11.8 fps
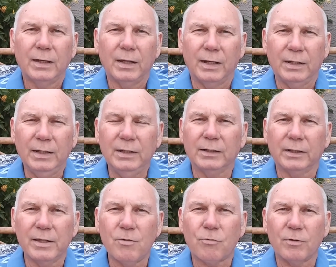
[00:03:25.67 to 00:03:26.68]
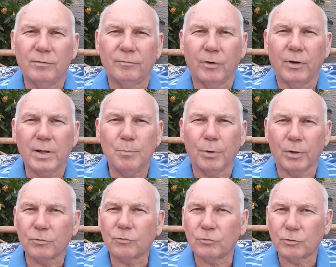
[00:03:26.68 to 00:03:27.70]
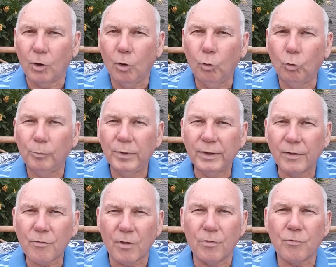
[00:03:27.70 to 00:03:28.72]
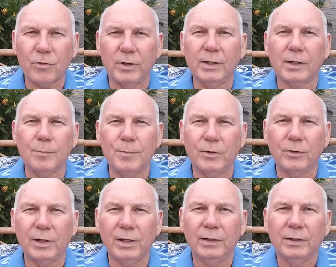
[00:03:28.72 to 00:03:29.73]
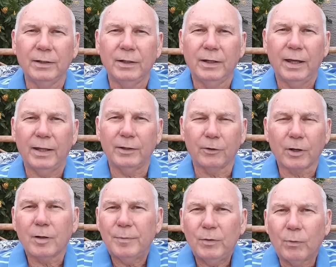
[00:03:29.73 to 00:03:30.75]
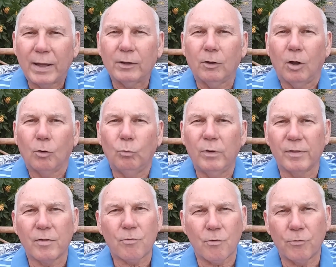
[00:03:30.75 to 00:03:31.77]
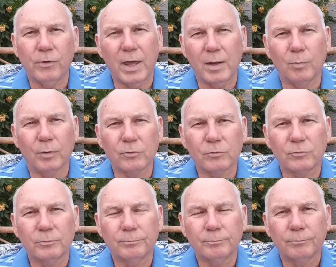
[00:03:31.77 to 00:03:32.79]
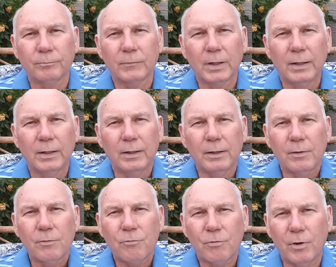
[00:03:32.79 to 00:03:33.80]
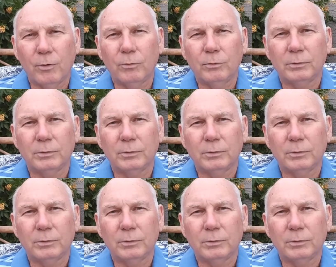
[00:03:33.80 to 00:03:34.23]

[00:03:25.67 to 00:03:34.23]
And he and Lisa have already purchased a home in the Sun City community, and they're going to be right along with us as neighbors. So